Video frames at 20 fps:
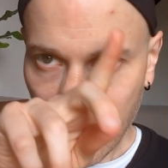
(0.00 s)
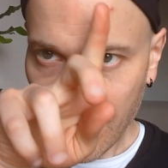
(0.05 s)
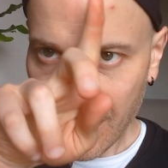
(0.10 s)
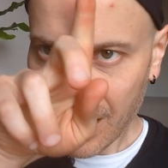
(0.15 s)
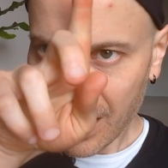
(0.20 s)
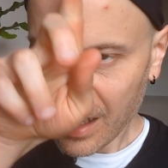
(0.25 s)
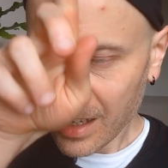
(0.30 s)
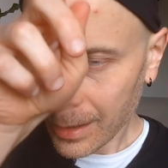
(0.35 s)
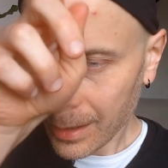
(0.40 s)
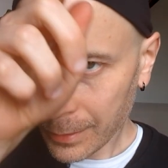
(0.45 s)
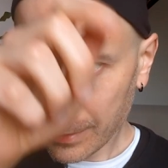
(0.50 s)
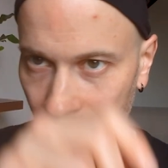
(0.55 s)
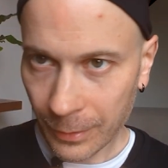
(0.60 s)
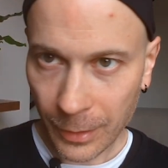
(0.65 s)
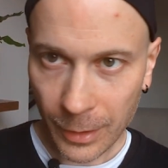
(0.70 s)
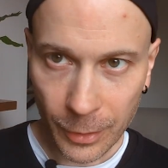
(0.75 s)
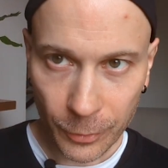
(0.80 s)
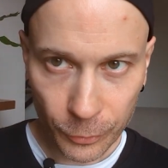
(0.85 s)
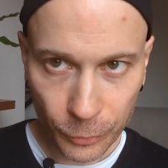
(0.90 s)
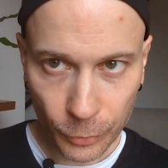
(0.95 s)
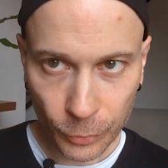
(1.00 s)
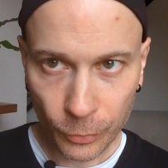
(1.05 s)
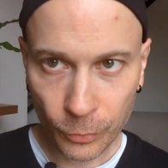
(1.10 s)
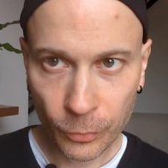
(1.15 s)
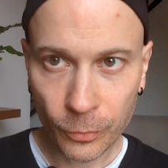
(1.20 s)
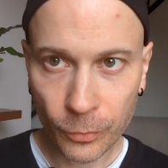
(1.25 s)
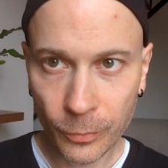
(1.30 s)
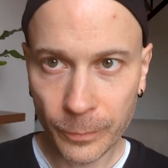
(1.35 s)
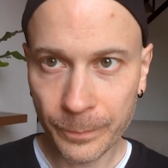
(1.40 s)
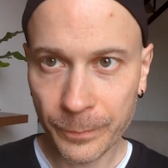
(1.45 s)
and how
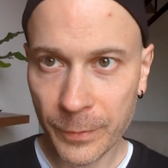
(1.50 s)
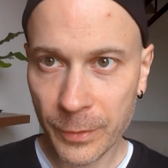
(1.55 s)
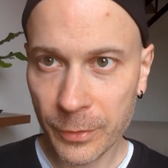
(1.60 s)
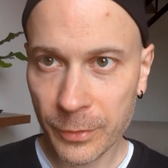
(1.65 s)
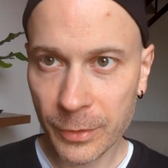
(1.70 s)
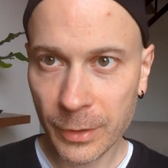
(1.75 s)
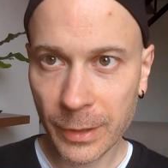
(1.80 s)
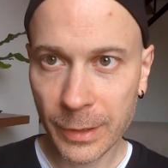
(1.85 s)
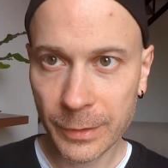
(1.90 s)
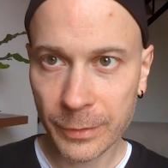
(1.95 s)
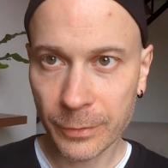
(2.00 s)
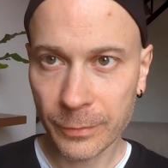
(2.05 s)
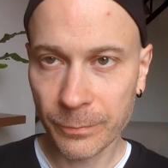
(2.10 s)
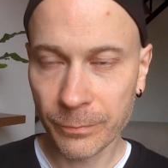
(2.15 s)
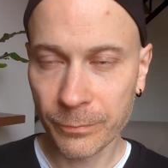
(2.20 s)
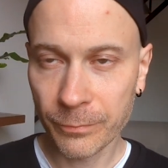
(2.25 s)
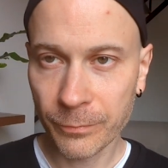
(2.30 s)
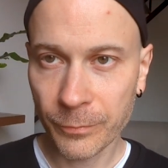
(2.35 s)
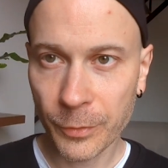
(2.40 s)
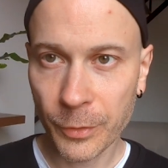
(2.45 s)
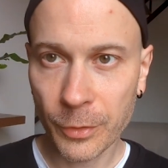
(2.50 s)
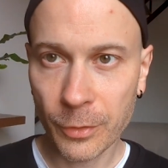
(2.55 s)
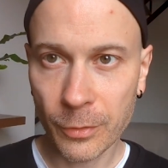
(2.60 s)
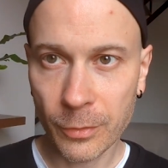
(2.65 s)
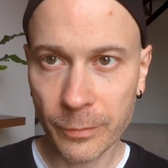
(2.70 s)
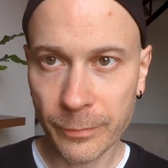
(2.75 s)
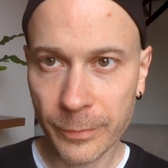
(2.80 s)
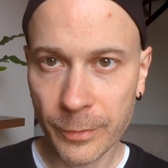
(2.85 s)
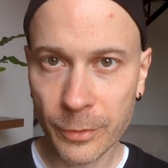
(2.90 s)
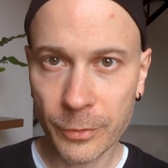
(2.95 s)
to start
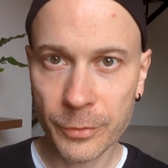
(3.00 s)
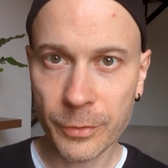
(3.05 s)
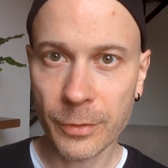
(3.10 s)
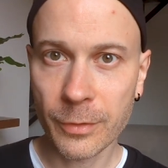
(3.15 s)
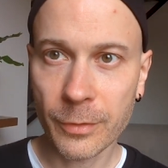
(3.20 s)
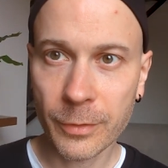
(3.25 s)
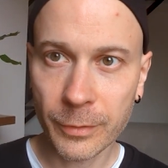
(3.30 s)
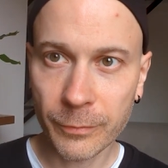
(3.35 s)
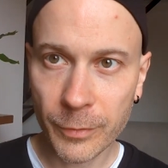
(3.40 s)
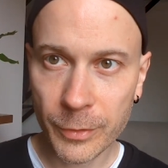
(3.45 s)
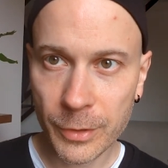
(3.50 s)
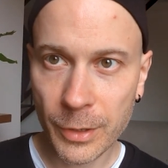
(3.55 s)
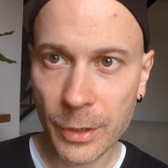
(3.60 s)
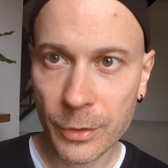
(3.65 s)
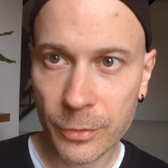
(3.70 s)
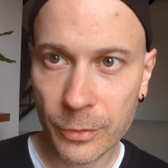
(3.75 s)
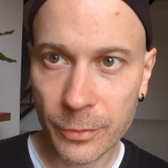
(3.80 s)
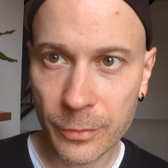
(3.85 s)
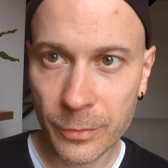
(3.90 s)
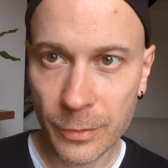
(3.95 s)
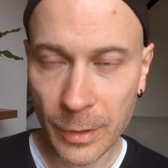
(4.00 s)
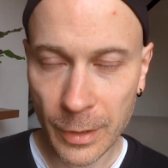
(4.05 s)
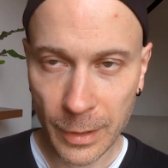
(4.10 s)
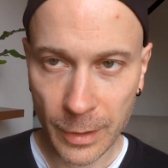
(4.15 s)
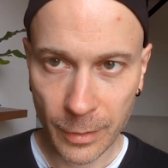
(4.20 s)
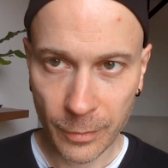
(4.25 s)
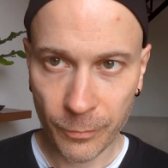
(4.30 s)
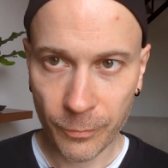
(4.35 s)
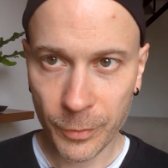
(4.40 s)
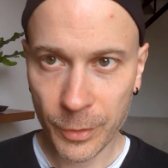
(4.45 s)
your first conversations,
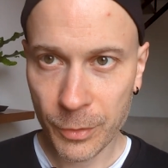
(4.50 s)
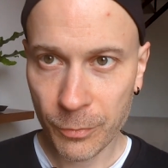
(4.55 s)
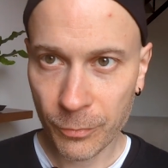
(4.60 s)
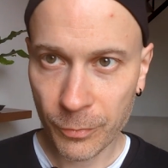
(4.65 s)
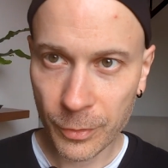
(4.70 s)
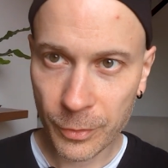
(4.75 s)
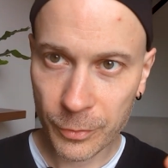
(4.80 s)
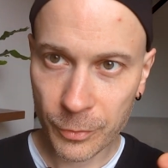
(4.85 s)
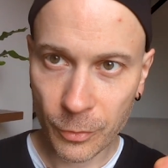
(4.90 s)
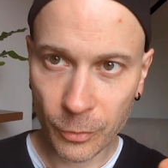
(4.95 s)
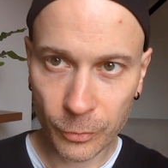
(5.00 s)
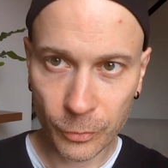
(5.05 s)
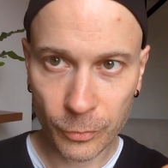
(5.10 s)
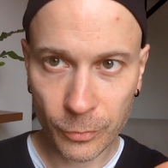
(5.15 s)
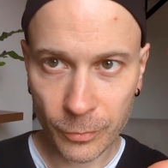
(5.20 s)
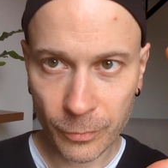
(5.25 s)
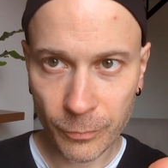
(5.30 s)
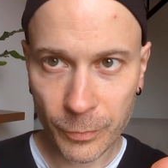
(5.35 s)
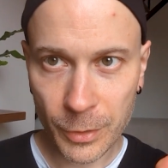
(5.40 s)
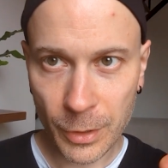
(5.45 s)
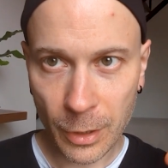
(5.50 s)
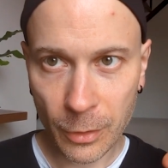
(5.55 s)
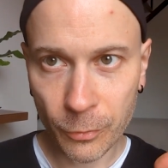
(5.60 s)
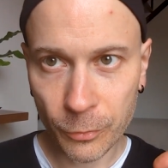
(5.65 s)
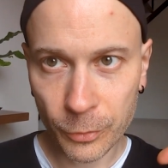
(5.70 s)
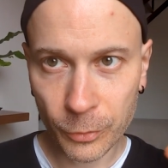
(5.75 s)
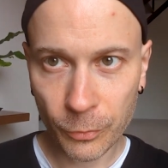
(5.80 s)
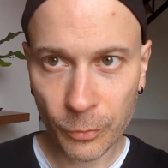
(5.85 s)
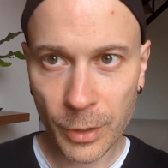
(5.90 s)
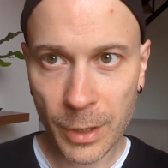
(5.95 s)
which are
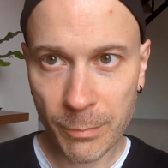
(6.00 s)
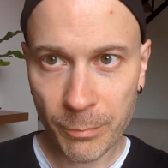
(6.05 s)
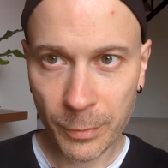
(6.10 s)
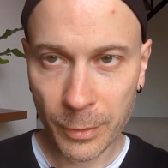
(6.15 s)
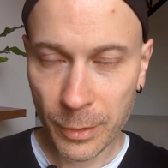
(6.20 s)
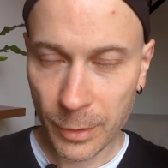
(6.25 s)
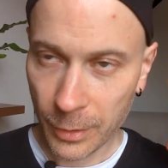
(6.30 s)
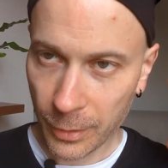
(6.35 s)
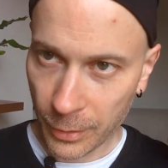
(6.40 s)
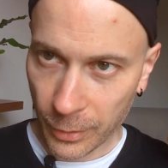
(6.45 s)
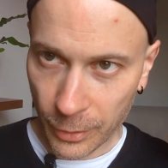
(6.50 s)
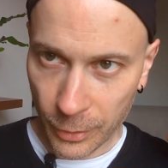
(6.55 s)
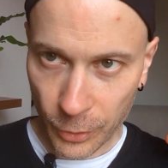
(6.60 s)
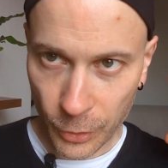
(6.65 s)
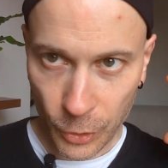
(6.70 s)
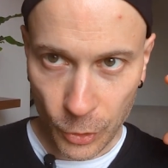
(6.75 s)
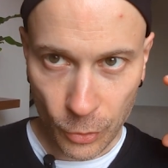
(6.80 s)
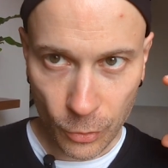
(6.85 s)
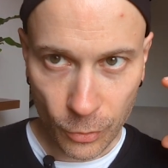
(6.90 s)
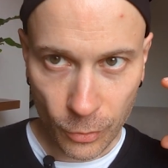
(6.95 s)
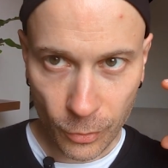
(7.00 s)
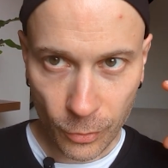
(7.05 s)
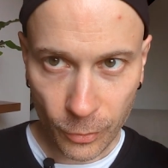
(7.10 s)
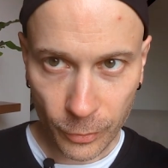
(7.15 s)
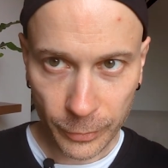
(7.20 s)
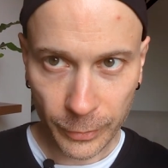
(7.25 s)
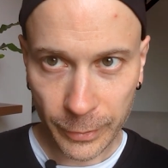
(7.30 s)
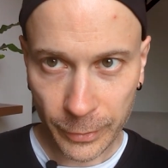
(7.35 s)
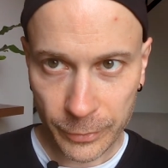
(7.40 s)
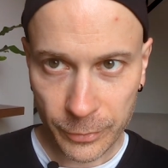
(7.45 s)
going to keep your
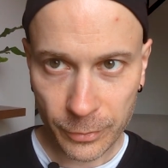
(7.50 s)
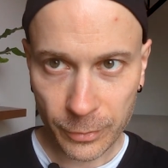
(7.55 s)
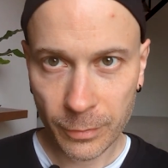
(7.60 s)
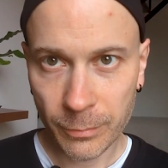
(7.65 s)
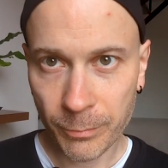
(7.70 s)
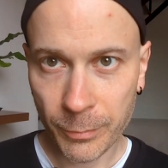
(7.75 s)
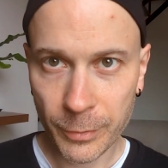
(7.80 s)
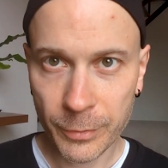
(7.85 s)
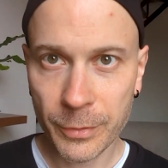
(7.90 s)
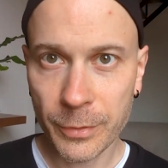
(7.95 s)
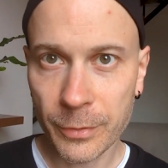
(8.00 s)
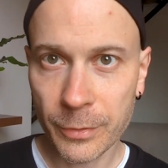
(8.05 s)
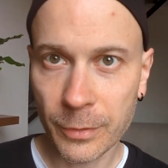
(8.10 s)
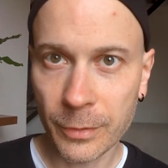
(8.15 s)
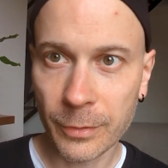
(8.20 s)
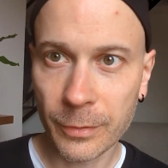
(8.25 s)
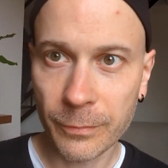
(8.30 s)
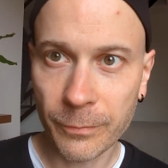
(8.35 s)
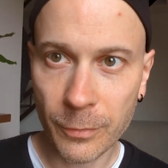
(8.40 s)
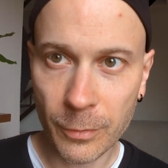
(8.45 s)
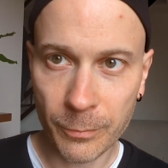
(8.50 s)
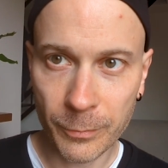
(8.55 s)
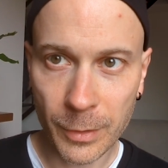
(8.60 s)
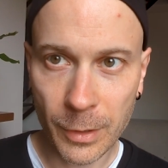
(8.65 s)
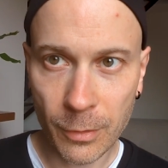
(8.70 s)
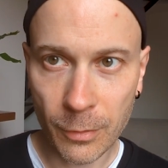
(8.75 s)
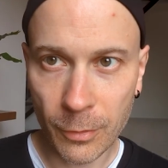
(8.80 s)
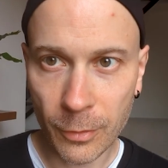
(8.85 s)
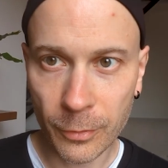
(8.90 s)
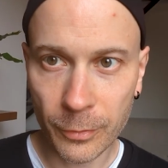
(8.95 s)
context persistent from
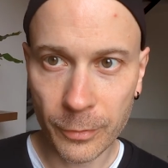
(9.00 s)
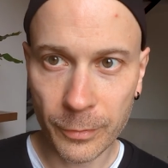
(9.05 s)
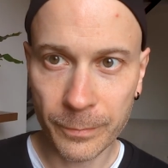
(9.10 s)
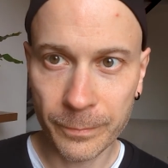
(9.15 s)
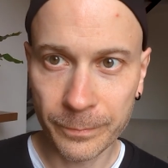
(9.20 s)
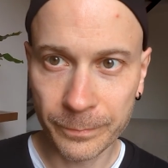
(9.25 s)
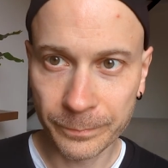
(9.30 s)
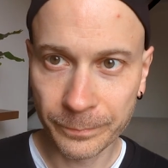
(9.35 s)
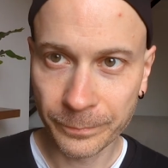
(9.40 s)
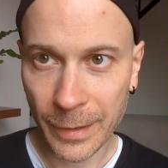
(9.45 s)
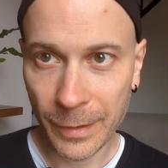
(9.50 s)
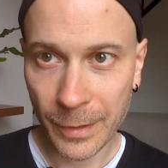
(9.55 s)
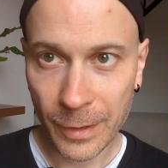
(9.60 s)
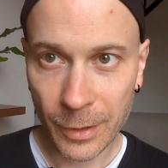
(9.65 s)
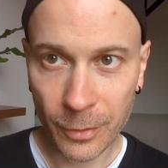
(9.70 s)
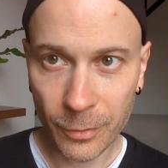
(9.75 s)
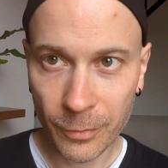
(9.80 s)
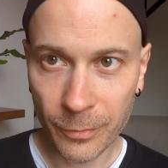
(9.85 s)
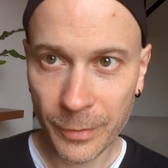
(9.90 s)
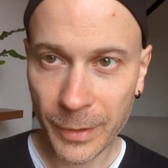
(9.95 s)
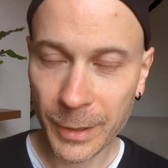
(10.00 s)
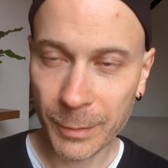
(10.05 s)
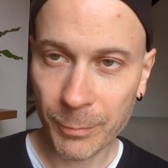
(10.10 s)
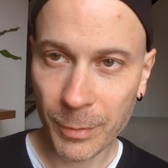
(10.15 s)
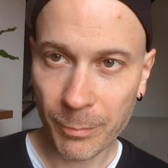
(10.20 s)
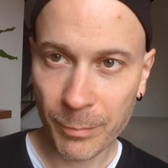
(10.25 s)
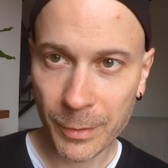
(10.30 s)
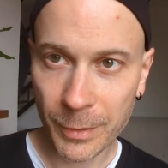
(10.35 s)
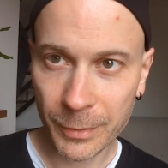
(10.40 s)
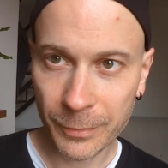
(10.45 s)
now on. And now get
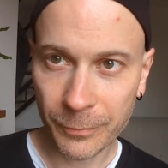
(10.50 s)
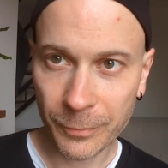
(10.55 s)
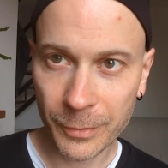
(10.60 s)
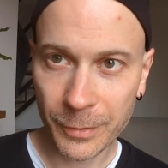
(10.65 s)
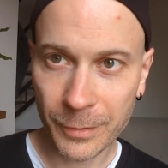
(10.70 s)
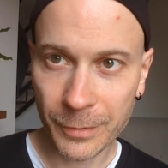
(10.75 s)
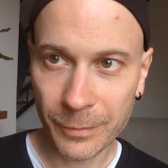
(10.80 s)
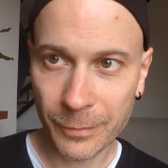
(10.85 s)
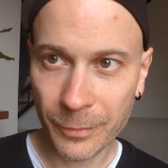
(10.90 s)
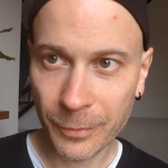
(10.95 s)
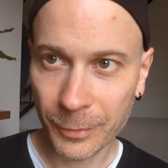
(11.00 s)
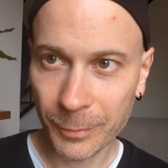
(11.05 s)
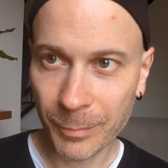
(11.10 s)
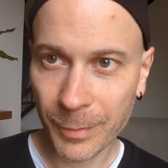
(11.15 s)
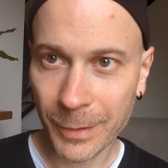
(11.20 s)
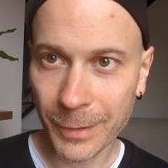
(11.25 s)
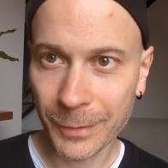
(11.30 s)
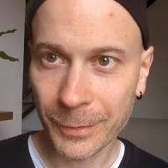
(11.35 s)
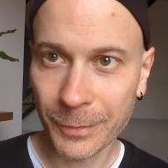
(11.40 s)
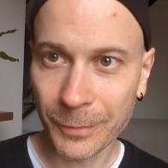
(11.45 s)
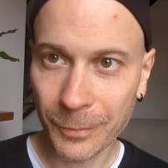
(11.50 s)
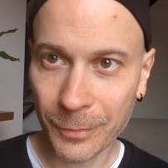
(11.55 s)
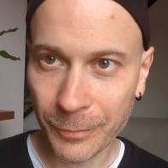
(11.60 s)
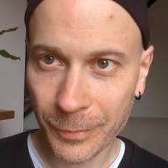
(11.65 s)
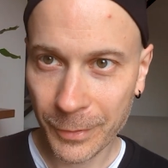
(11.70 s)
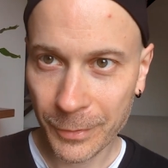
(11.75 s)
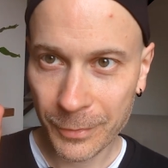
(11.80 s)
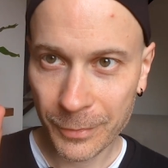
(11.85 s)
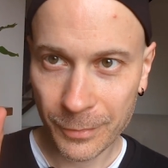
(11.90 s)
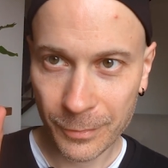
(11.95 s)
prepared for the third part of
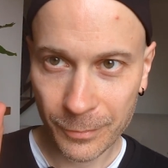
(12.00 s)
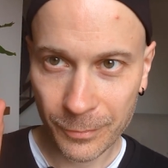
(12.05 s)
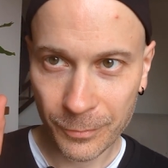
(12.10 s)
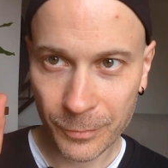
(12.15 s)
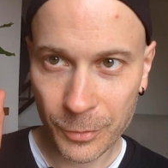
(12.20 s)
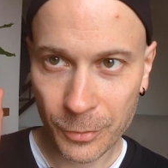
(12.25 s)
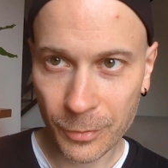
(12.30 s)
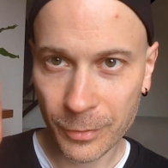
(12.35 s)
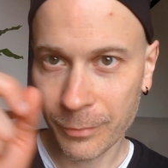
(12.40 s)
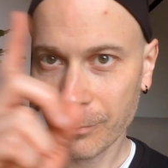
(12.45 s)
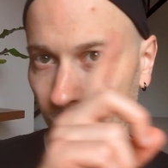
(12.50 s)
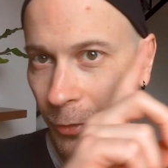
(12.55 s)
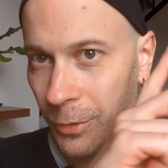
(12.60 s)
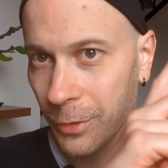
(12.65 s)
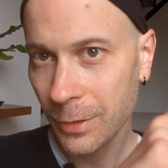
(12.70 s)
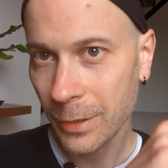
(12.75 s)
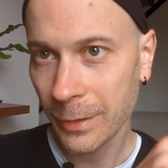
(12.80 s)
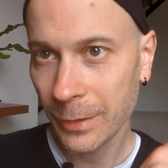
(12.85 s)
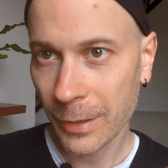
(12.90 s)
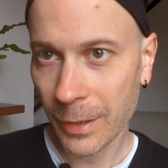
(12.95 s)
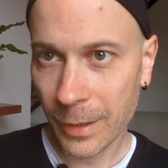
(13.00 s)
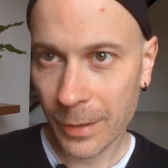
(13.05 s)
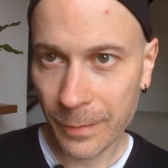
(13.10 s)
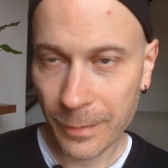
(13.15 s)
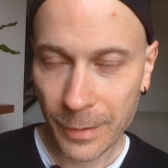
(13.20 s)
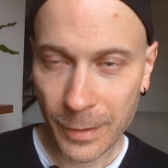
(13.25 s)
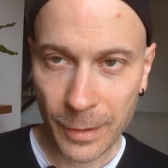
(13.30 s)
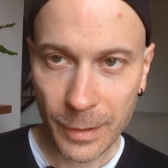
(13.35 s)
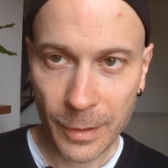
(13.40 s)
this, which you can watch right here.